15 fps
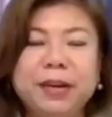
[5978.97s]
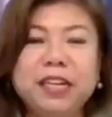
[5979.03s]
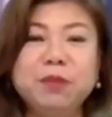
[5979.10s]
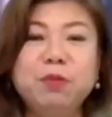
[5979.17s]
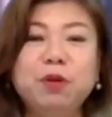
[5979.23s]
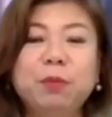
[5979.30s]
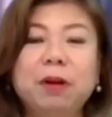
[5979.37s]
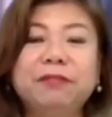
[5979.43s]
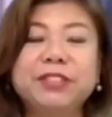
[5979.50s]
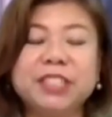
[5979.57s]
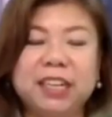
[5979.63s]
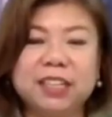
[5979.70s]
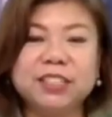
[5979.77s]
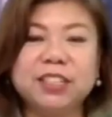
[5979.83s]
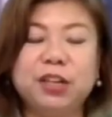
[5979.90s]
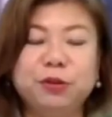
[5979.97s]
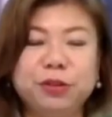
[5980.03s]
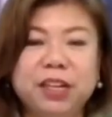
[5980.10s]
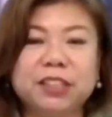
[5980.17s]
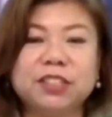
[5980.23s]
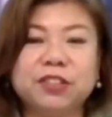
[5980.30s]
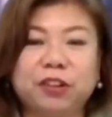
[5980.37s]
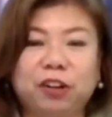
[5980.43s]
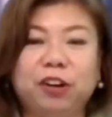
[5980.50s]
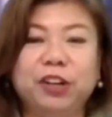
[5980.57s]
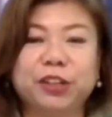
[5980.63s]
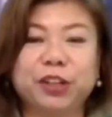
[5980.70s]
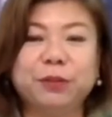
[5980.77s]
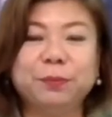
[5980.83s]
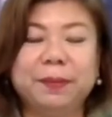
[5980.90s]
minimum of 6 units, Your
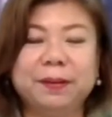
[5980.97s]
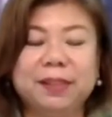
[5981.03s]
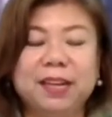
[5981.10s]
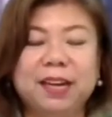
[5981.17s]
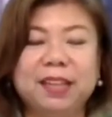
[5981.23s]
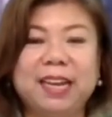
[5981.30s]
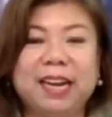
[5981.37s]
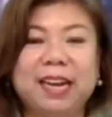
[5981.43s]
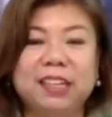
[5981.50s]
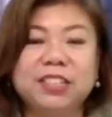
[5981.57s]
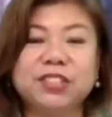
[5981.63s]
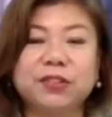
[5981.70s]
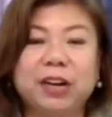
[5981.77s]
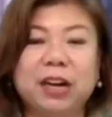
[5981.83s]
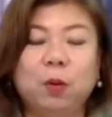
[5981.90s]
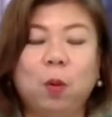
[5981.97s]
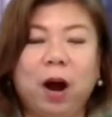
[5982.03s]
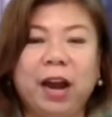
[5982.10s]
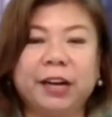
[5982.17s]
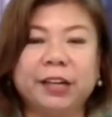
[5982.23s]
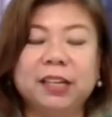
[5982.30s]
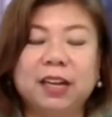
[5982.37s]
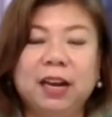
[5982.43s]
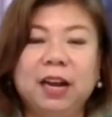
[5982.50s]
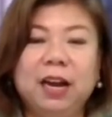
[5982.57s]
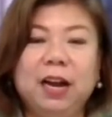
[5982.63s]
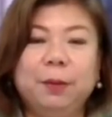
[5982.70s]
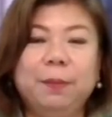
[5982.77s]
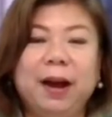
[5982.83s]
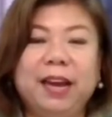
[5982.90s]
Honor, but that is required
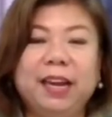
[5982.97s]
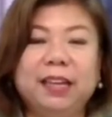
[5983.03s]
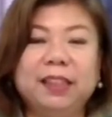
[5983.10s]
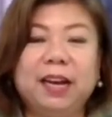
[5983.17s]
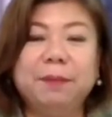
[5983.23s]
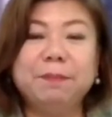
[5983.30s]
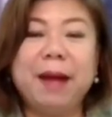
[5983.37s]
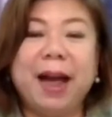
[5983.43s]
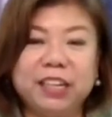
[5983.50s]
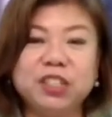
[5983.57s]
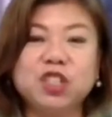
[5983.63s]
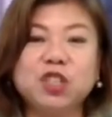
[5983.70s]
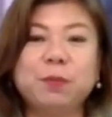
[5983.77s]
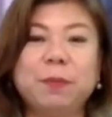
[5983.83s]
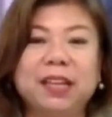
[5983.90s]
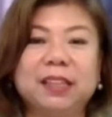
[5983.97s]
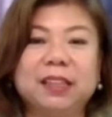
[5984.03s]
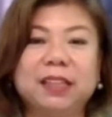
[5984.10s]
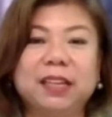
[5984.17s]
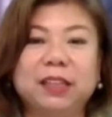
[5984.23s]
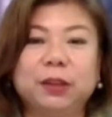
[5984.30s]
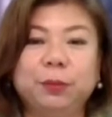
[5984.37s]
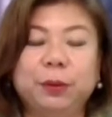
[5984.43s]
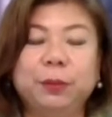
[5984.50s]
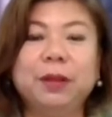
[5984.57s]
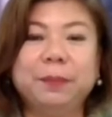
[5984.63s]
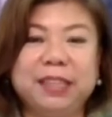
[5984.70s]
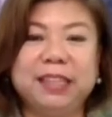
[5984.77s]
by the management that we will